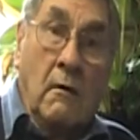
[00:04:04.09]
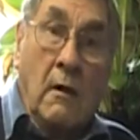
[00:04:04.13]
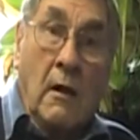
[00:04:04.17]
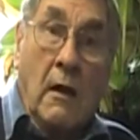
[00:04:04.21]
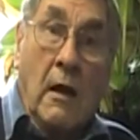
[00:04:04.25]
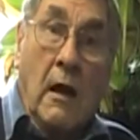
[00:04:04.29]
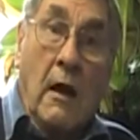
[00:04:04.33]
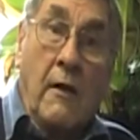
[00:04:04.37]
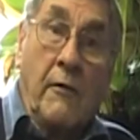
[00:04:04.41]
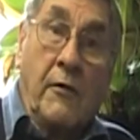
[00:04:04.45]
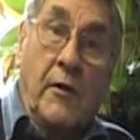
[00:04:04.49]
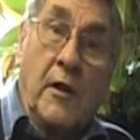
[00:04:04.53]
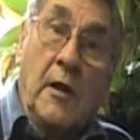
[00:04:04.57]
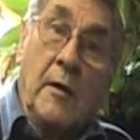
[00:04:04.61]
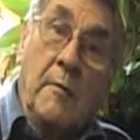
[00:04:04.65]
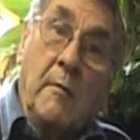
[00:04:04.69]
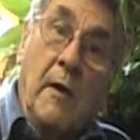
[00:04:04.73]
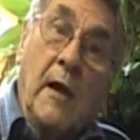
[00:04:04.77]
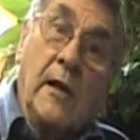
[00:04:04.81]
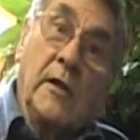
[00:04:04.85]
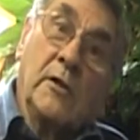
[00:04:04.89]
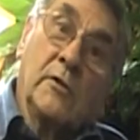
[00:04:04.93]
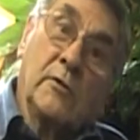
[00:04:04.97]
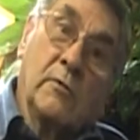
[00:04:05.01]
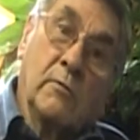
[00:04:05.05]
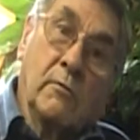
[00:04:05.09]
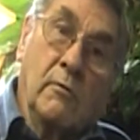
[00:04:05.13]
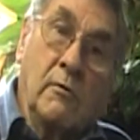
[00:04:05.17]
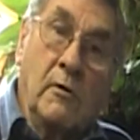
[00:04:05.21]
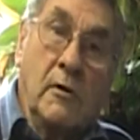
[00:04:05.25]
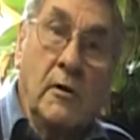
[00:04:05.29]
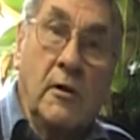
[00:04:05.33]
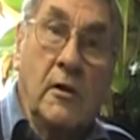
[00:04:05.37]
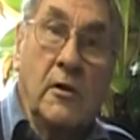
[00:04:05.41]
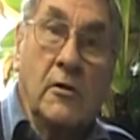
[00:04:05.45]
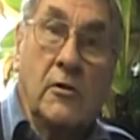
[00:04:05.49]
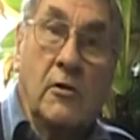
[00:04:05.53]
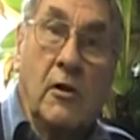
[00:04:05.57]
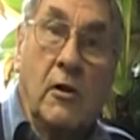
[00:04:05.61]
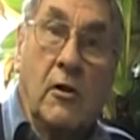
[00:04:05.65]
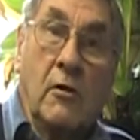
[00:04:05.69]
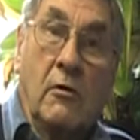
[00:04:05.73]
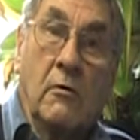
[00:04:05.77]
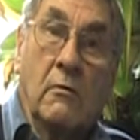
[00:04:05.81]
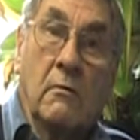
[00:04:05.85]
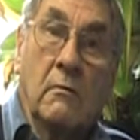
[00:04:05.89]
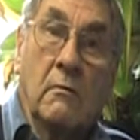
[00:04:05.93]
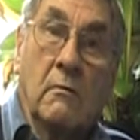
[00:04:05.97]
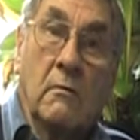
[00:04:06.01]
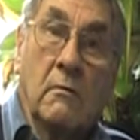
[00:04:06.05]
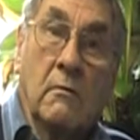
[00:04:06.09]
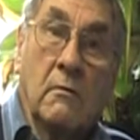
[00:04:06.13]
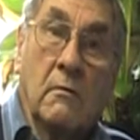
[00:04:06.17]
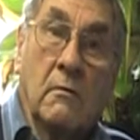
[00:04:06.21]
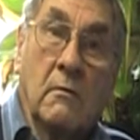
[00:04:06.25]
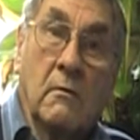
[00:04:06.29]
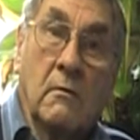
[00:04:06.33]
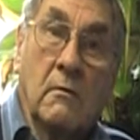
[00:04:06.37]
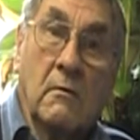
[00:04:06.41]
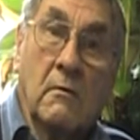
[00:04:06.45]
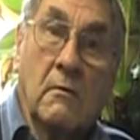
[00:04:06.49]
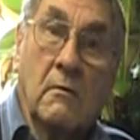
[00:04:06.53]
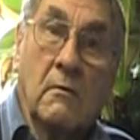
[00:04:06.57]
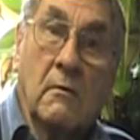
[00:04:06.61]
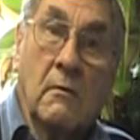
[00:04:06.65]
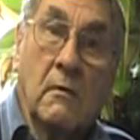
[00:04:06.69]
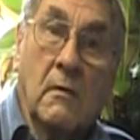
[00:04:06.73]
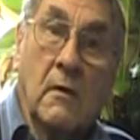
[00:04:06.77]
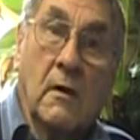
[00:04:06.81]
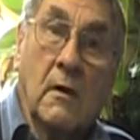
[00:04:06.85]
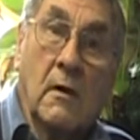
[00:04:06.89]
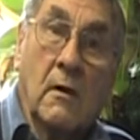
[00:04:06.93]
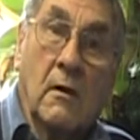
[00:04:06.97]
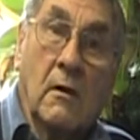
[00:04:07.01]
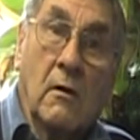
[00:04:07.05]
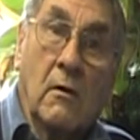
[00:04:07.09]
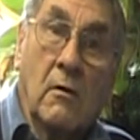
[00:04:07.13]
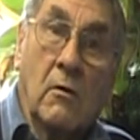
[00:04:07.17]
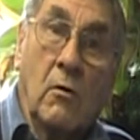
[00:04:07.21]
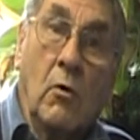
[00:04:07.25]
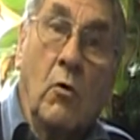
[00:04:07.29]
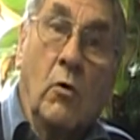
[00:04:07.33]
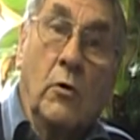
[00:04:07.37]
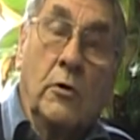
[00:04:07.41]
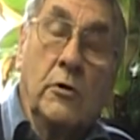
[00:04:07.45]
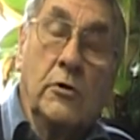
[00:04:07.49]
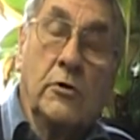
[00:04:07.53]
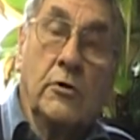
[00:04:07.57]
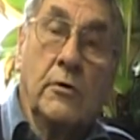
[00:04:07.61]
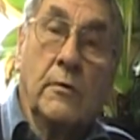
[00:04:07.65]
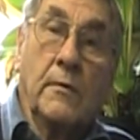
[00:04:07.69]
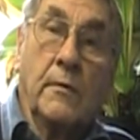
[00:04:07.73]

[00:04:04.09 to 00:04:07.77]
half of their mates were in this little launch.